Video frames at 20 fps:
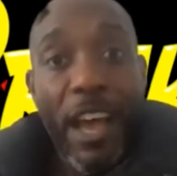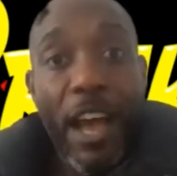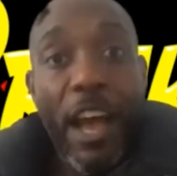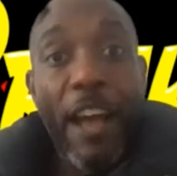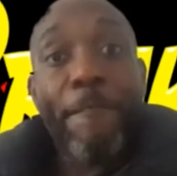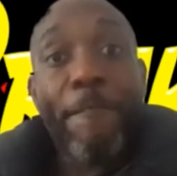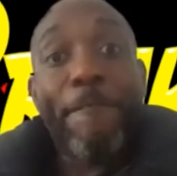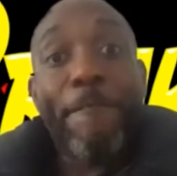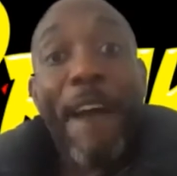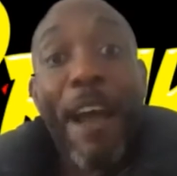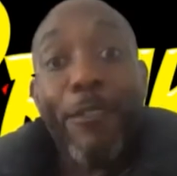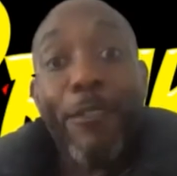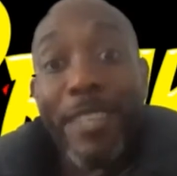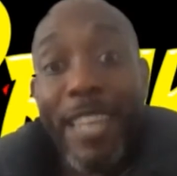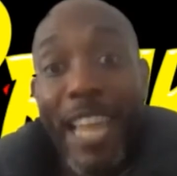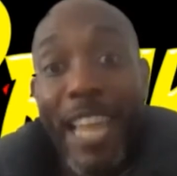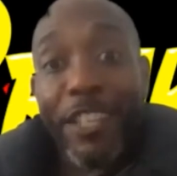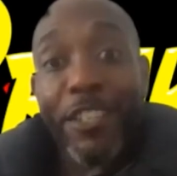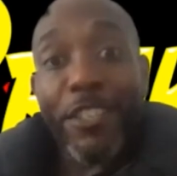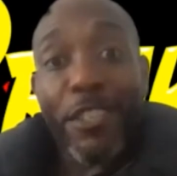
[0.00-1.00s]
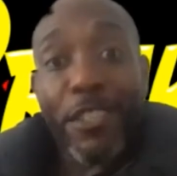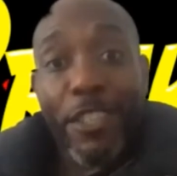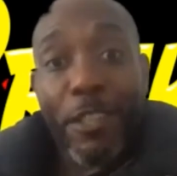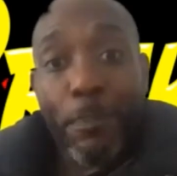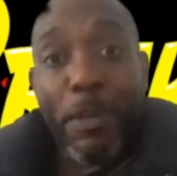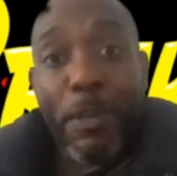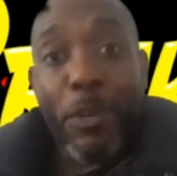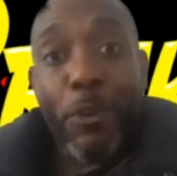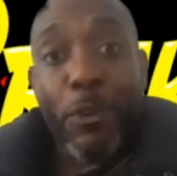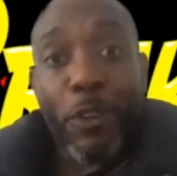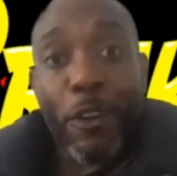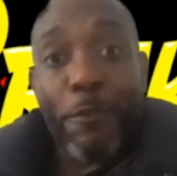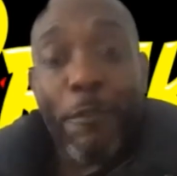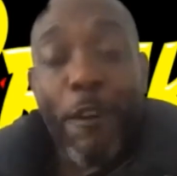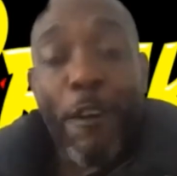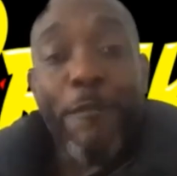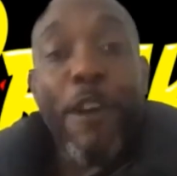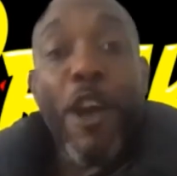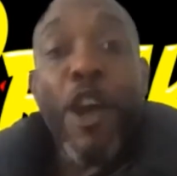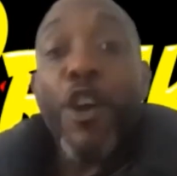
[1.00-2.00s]
a foundation to build off
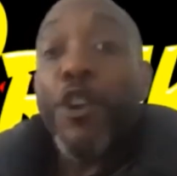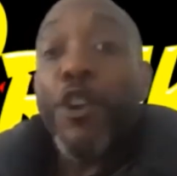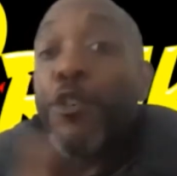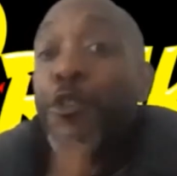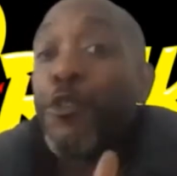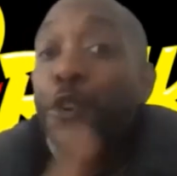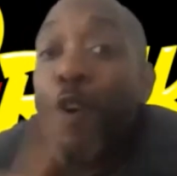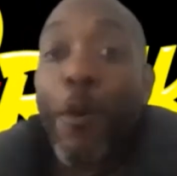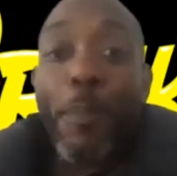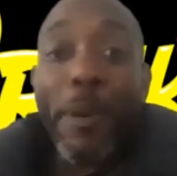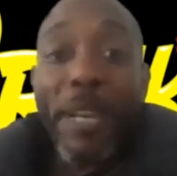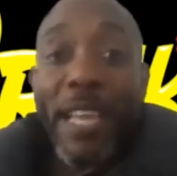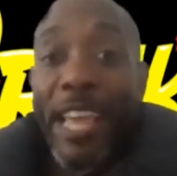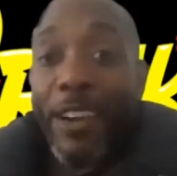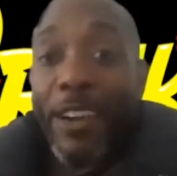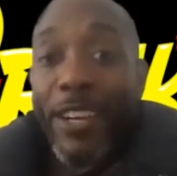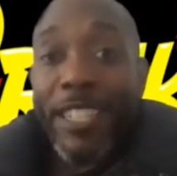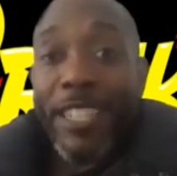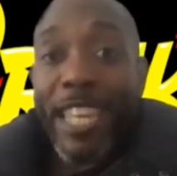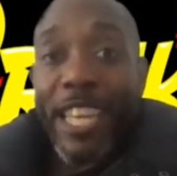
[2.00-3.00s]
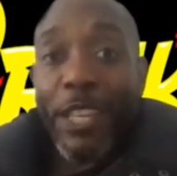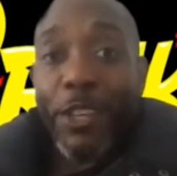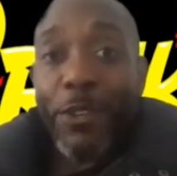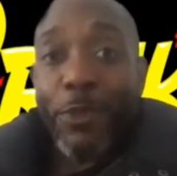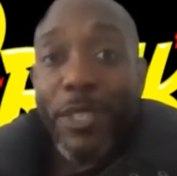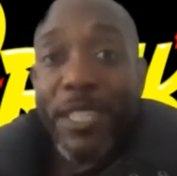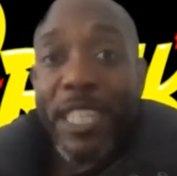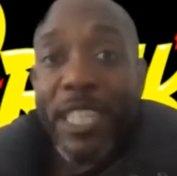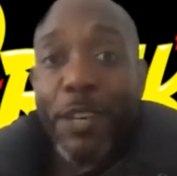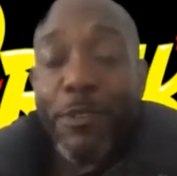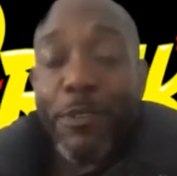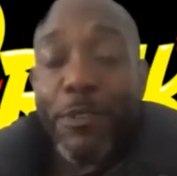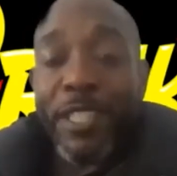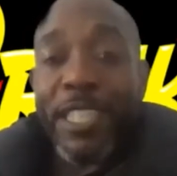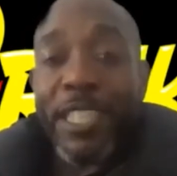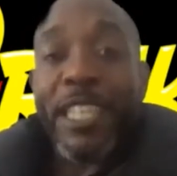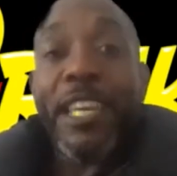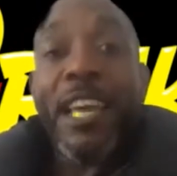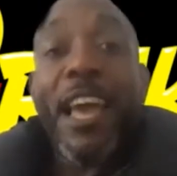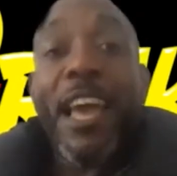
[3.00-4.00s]
of, nobody ain't gonna take you
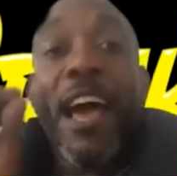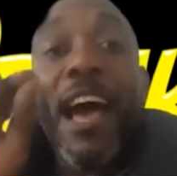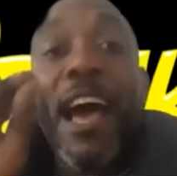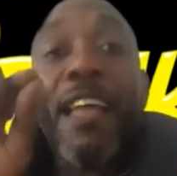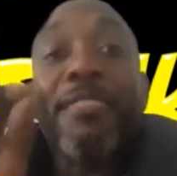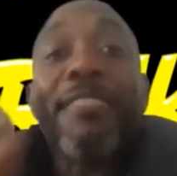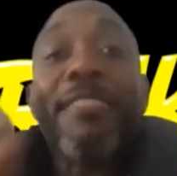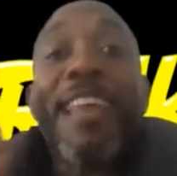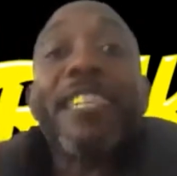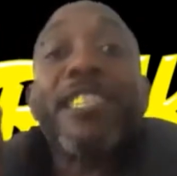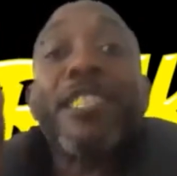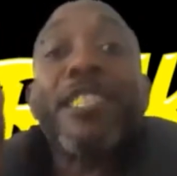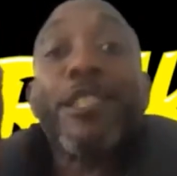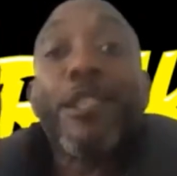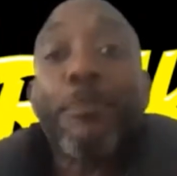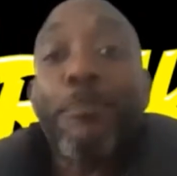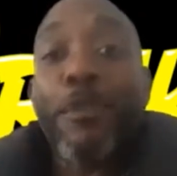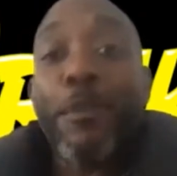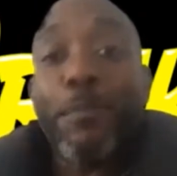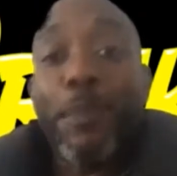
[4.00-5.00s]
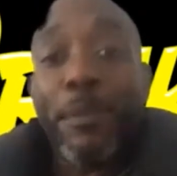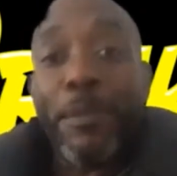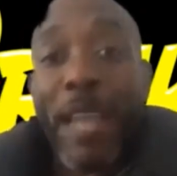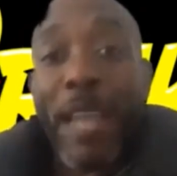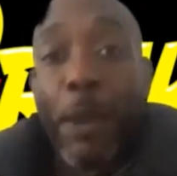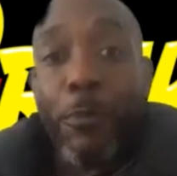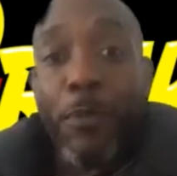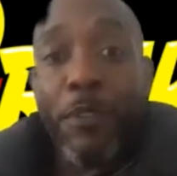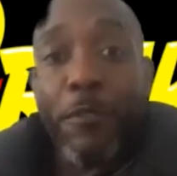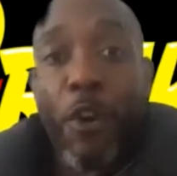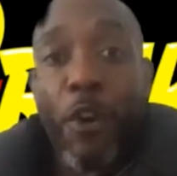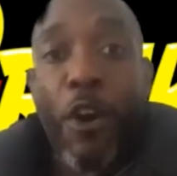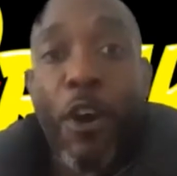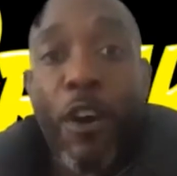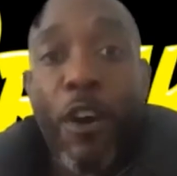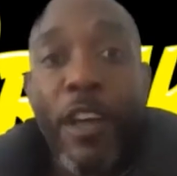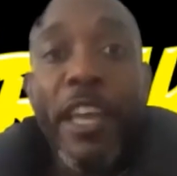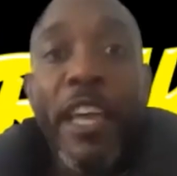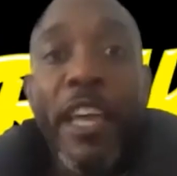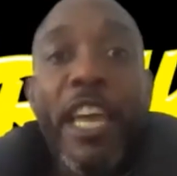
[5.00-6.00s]
seriously. And that's the problem that we've got.
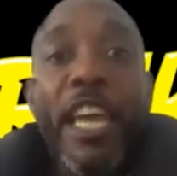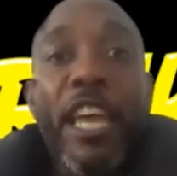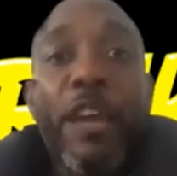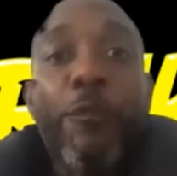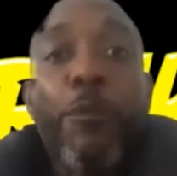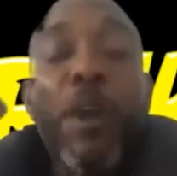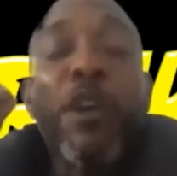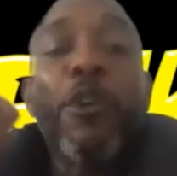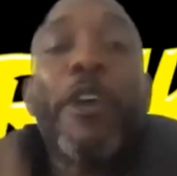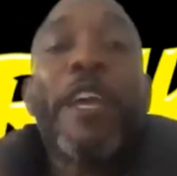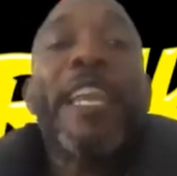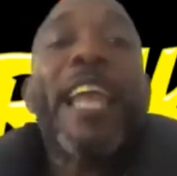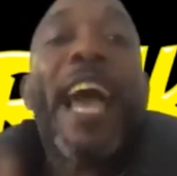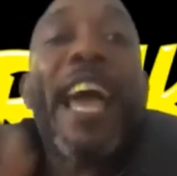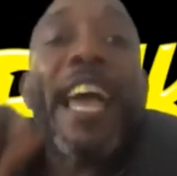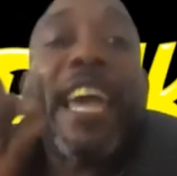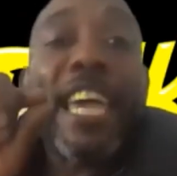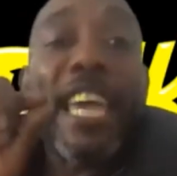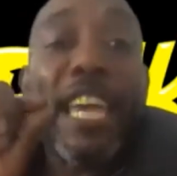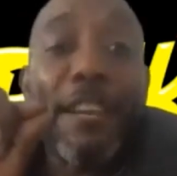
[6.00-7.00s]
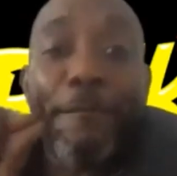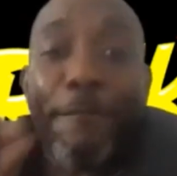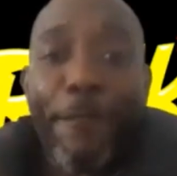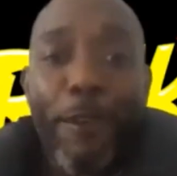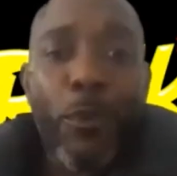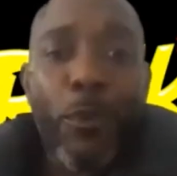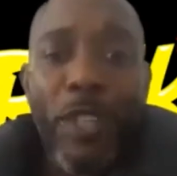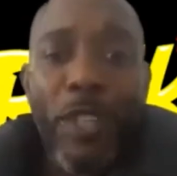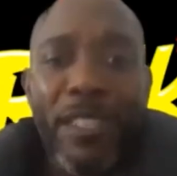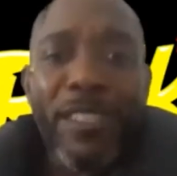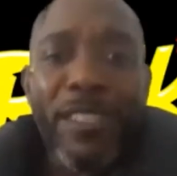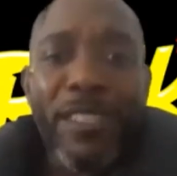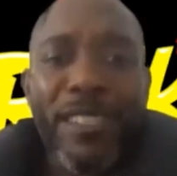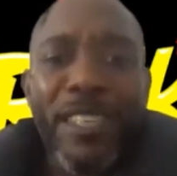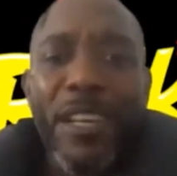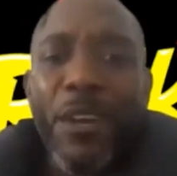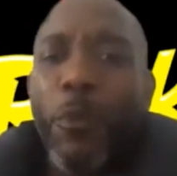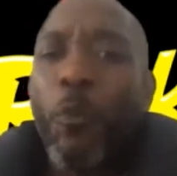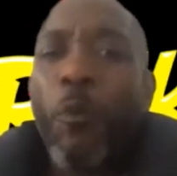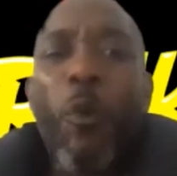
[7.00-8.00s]
If we're looking at influence
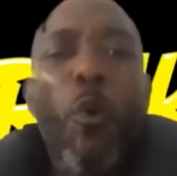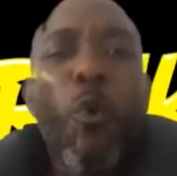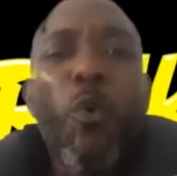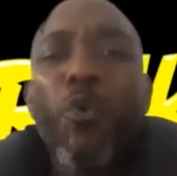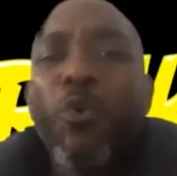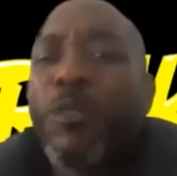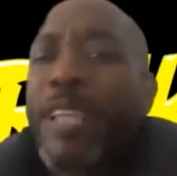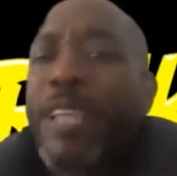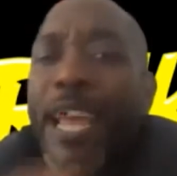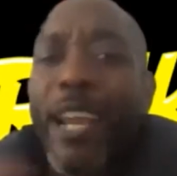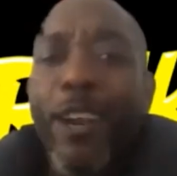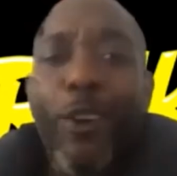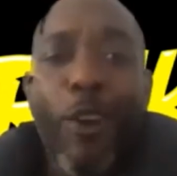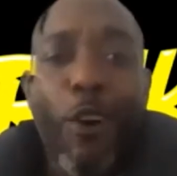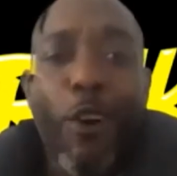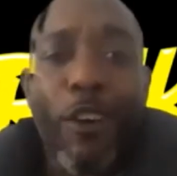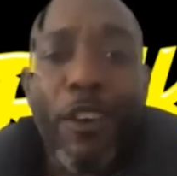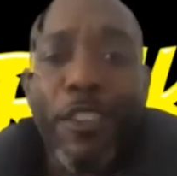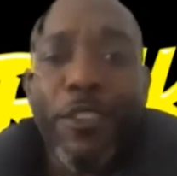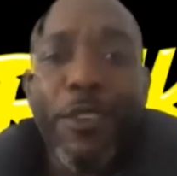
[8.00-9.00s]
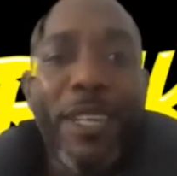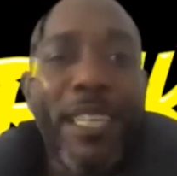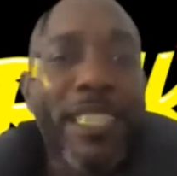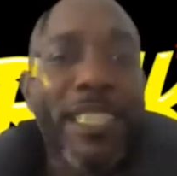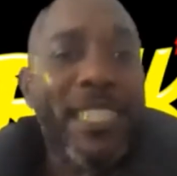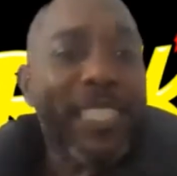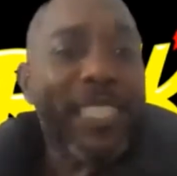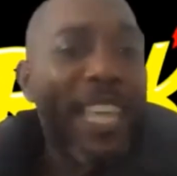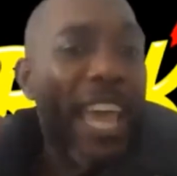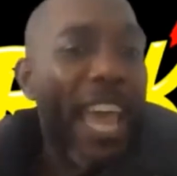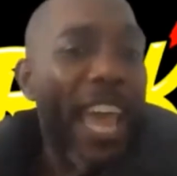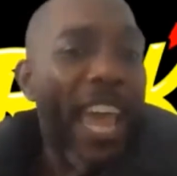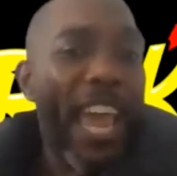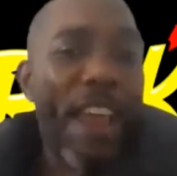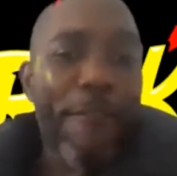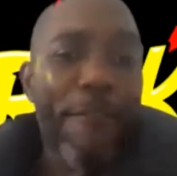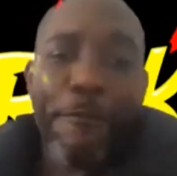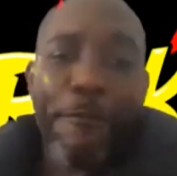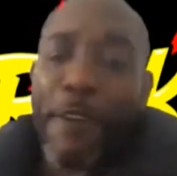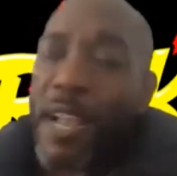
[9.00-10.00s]
all day long, you listen to
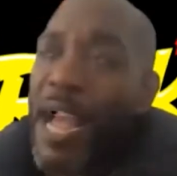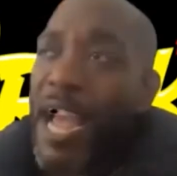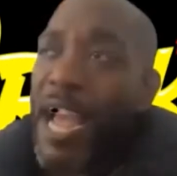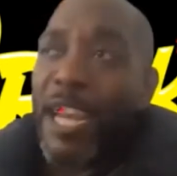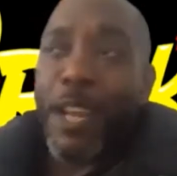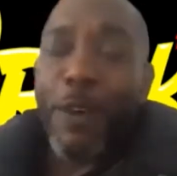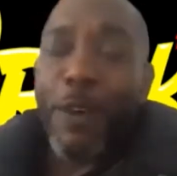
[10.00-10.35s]
every kind